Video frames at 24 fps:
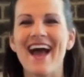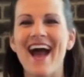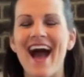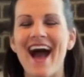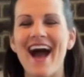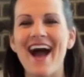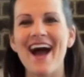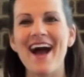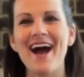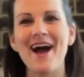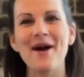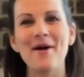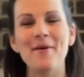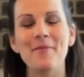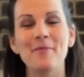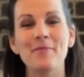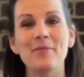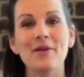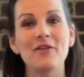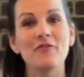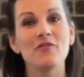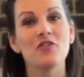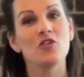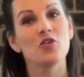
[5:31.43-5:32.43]

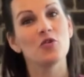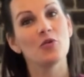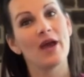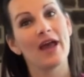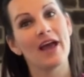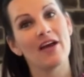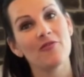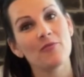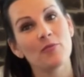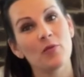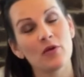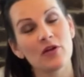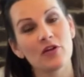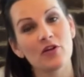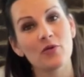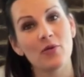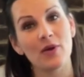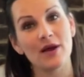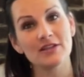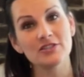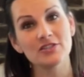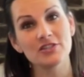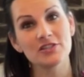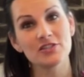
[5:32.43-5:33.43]
But if you have more
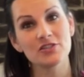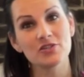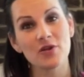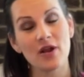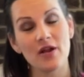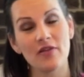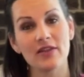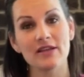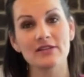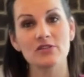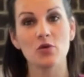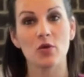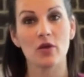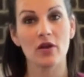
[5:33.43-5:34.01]
questions around this,